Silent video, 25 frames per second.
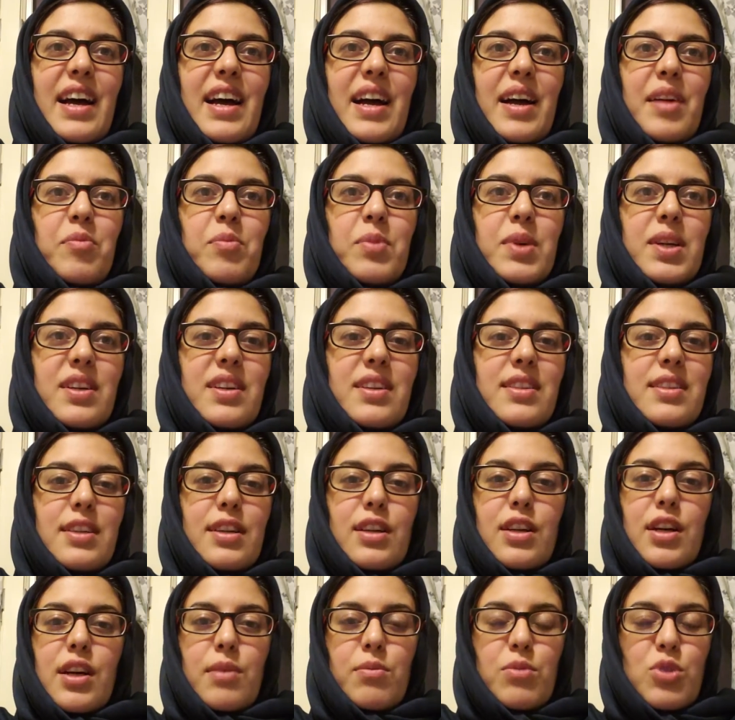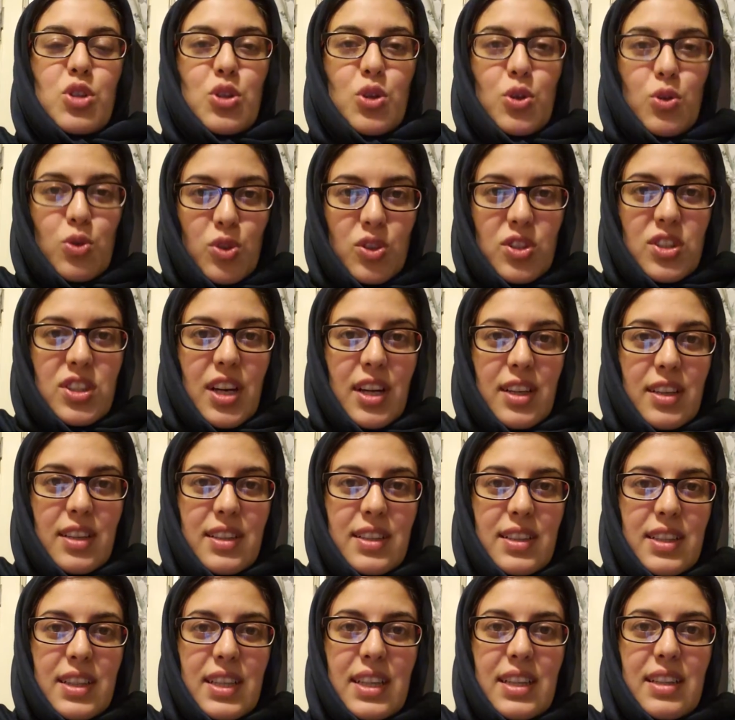And because it comes so
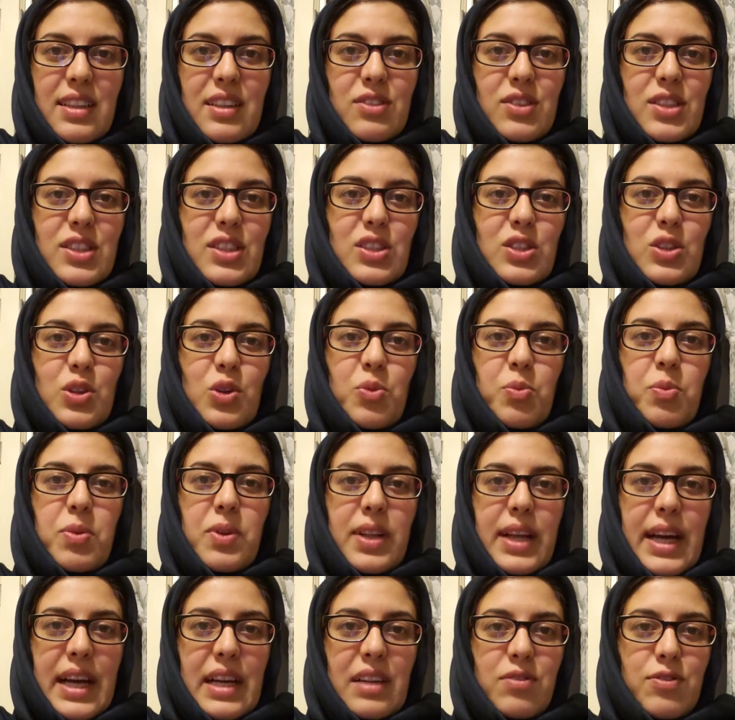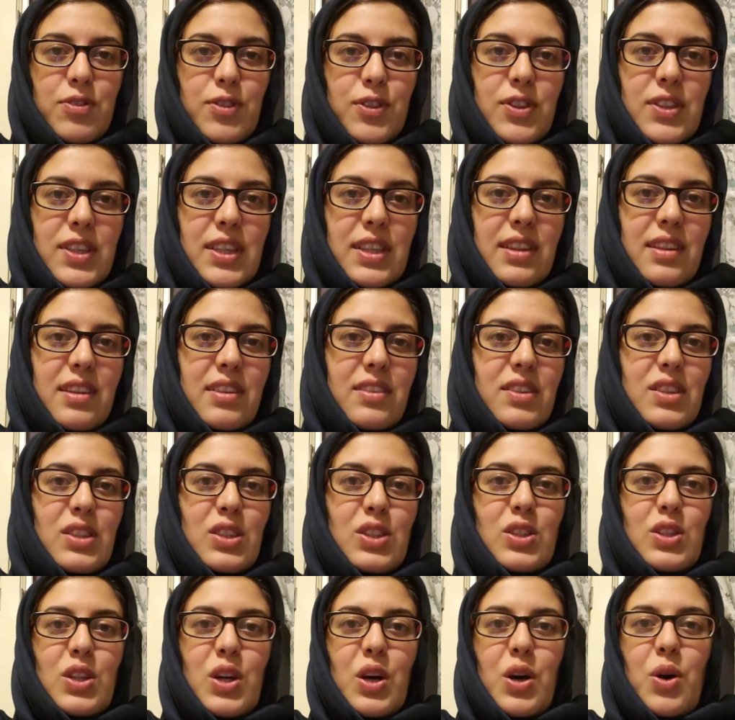suddenly, there is no plan for it, there
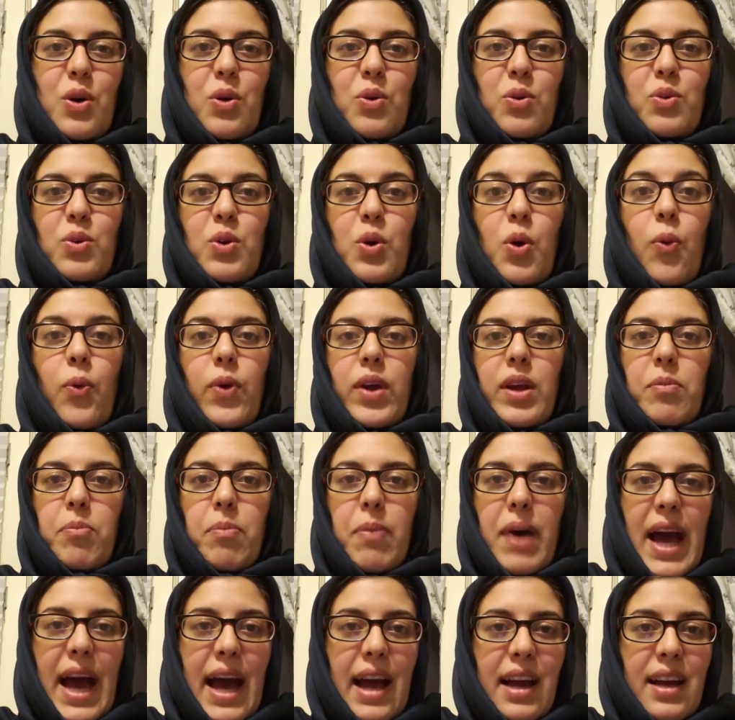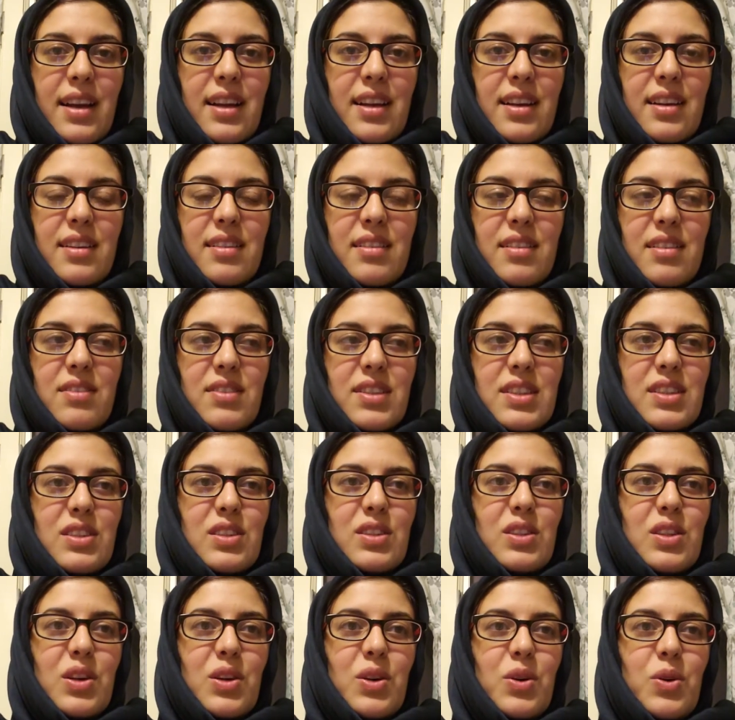is no going back, there is
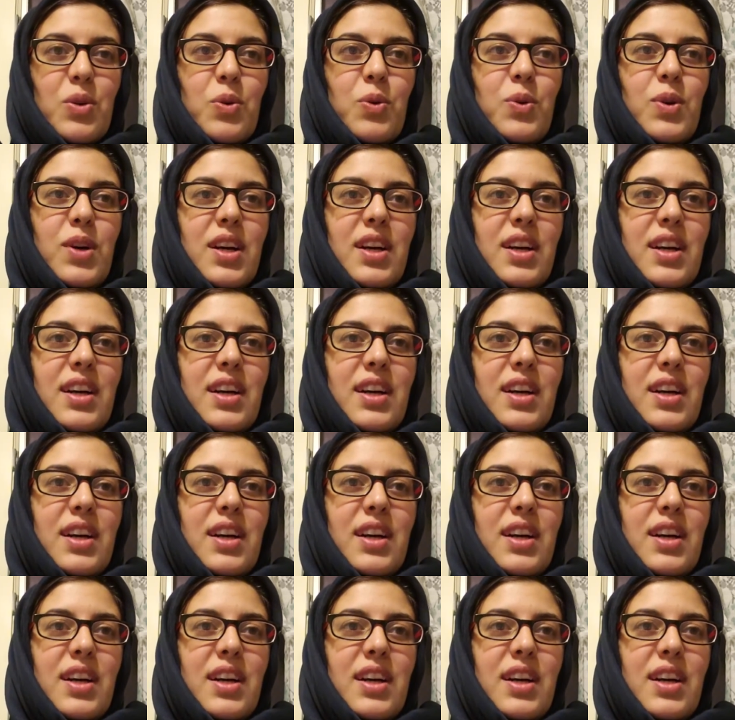no